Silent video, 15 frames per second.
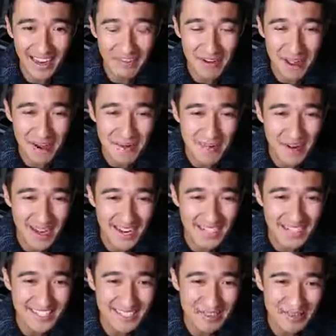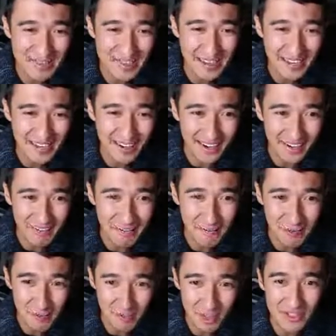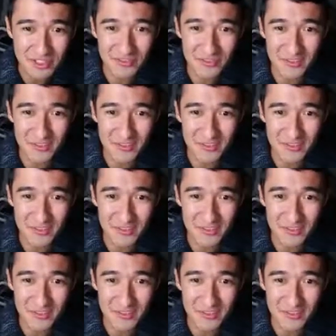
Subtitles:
If I buy something from Las